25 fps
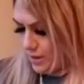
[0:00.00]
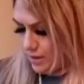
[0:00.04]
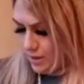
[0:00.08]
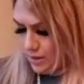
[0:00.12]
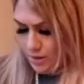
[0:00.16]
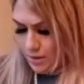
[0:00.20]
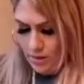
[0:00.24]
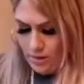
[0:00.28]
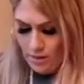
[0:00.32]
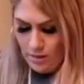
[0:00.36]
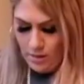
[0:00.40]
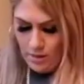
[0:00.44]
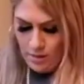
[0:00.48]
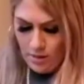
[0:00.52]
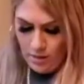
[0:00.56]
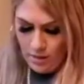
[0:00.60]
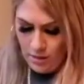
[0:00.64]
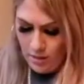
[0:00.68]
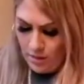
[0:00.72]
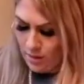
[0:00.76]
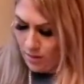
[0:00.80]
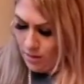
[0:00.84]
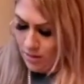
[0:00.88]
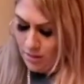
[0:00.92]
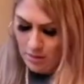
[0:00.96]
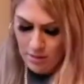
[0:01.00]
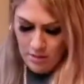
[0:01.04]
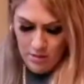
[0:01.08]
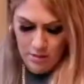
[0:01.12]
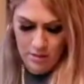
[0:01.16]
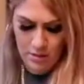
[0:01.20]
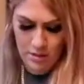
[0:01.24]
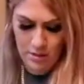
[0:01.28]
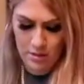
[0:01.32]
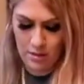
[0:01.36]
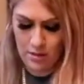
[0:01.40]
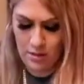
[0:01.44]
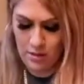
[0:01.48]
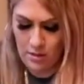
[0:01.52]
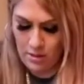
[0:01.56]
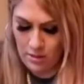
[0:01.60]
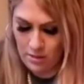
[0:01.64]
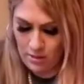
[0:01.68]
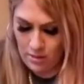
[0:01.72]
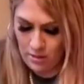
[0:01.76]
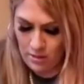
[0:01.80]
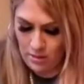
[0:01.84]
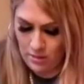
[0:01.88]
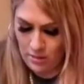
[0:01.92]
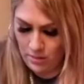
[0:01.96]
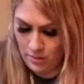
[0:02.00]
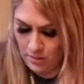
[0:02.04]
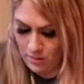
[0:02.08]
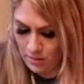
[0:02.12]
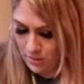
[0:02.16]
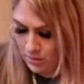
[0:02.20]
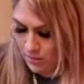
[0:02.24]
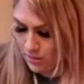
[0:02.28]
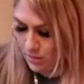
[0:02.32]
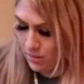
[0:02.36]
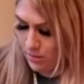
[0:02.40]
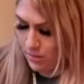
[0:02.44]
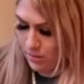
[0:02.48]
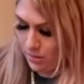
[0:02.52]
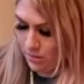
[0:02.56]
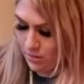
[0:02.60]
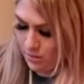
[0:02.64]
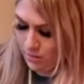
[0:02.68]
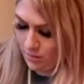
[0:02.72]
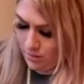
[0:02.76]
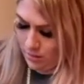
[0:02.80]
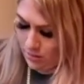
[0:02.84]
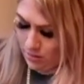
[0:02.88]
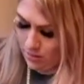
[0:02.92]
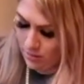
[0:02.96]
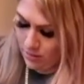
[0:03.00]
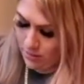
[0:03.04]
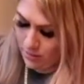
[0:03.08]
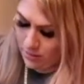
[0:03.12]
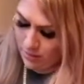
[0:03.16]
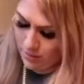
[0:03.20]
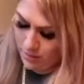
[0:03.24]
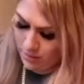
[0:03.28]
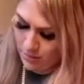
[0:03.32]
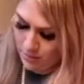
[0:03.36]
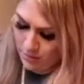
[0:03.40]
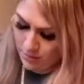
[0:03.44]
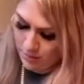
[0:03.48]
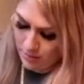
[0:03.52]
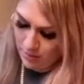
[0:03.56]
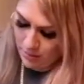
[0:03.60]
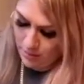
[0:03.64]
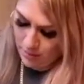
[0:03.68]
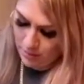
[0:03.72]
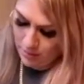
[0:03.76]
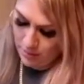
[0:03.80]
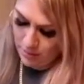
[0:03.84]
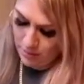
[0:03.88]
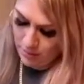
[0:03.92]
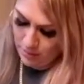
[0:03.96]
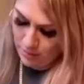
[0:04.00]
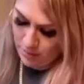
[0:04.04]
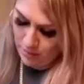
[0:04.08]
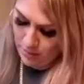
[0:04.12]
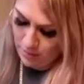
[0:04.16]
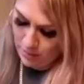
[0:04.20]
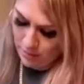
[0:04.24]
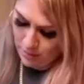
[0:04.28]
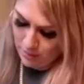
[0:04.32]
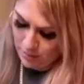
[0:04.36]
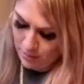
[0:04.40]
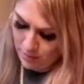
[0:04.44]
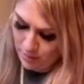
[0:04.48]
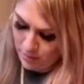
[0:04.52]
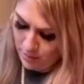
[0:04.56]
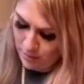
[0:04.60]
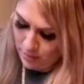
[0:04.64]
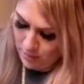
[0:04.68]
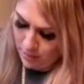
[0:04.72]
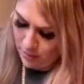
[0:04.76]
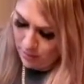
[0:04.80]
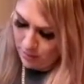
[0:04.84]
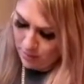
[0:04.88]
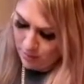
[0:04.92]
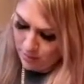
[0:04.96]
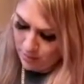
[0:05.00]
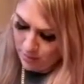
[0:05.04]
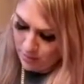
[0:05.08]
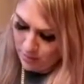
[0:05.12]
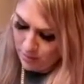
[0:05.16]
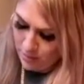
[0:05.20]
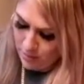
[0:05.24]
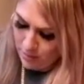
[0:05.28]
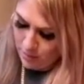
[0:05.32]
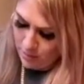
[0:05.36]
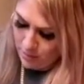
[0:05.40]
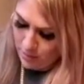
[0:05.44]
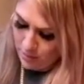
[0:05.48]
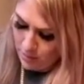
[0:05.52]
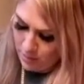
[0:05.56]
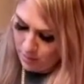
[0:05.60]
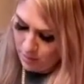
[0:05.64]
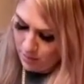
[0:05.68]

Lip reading: No one is speaking in this clip.